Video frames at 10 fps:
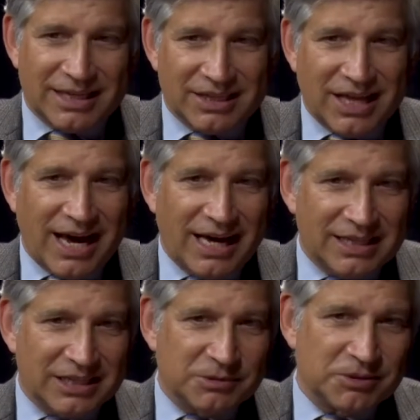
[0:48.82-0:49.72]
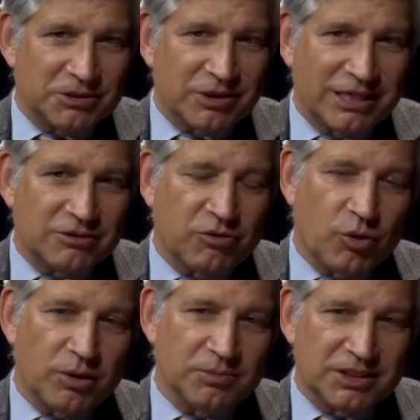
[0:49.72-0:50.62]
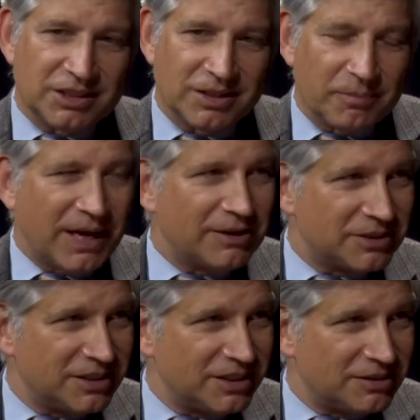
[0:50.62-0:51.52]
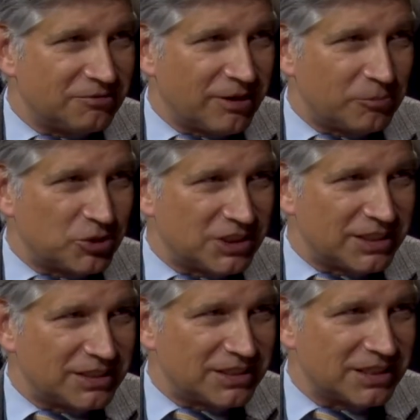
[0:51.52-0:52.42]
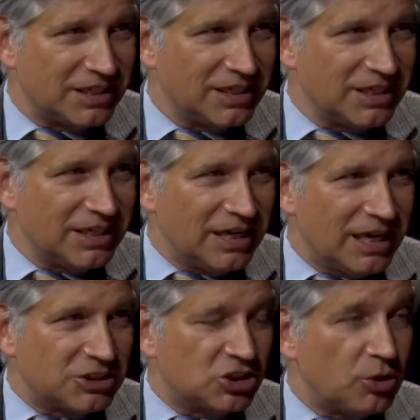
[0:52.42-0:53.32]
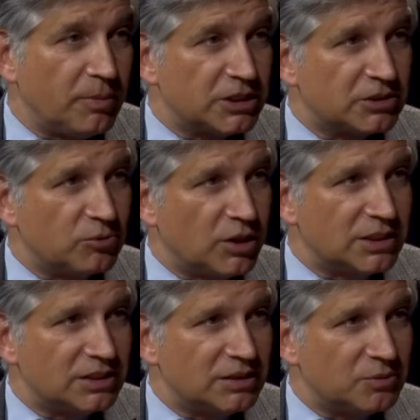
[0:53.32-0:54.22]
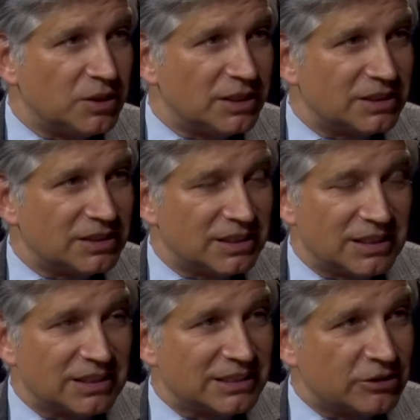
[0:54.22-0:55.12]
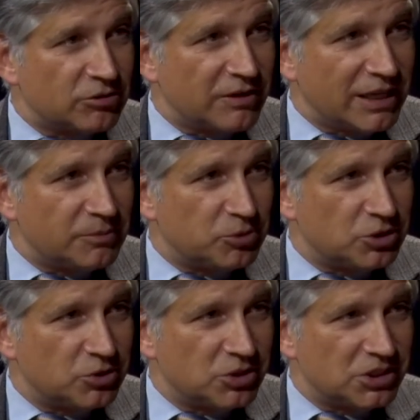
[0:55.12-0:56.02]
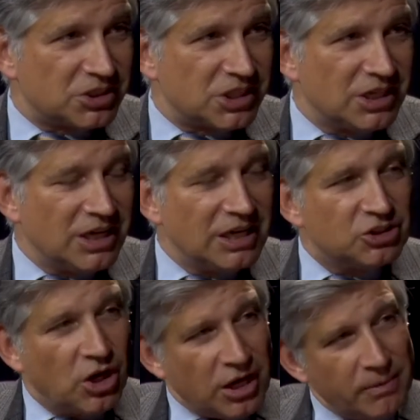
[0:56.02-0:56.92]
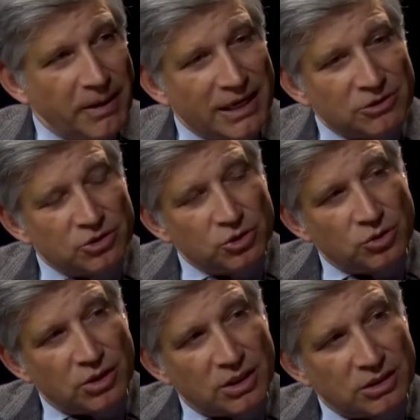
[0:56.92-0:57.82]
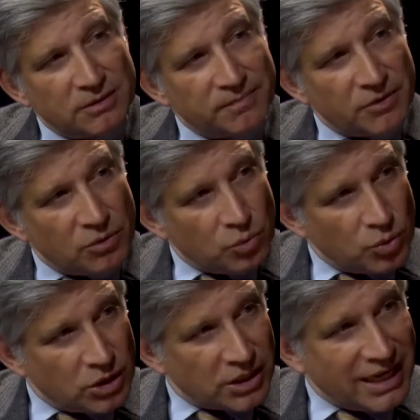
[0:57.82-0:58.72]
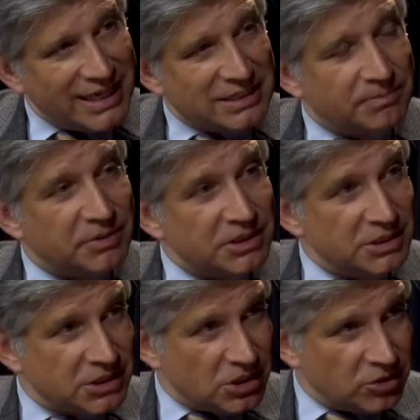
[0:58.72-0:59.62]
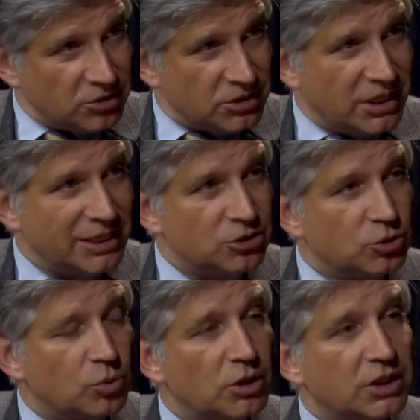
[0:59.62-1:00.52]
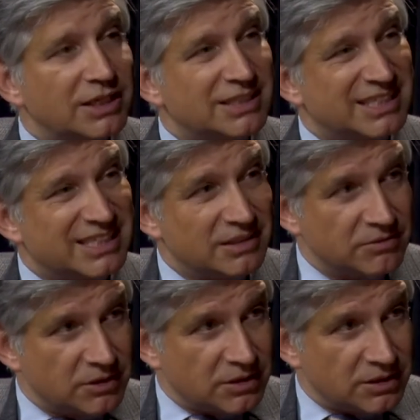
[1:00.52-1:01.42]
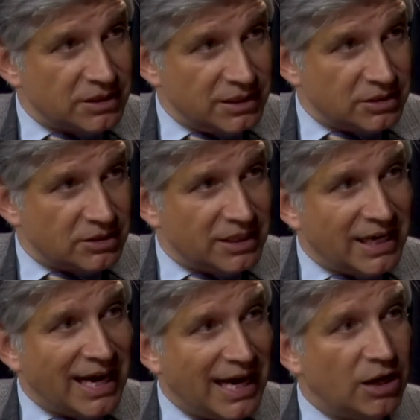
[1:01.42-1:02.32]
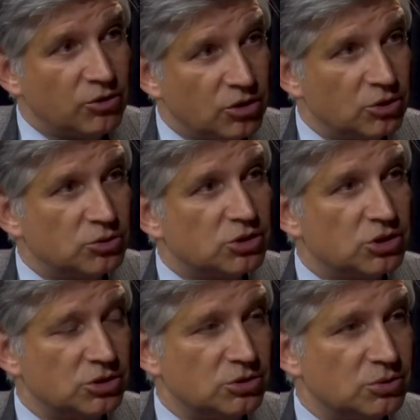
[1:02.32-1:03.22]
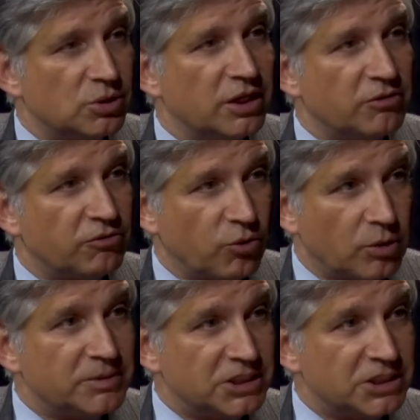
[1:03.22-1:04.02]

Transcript: and land that has been transformed into the bounty that represents uh, so much of what, what uh, the Central Valley produces. Talk about your work as a business owner and your work as a civic leader and how those two inform